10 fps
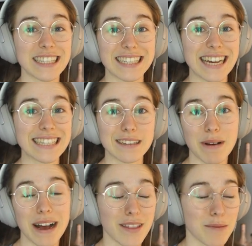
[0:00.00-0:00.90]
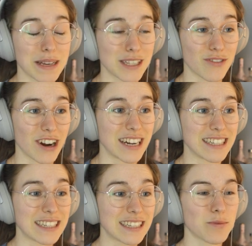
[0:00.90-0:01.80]
is dating my other best
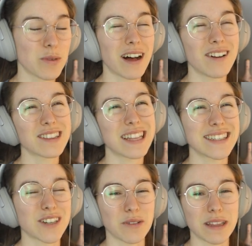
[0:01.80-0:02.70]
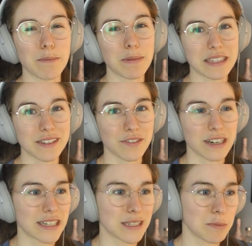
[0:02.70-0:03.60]
friend. Well, Glenn's not really a best
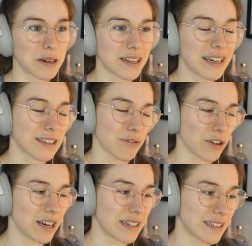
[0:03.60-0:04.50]
friend, but he's a friend.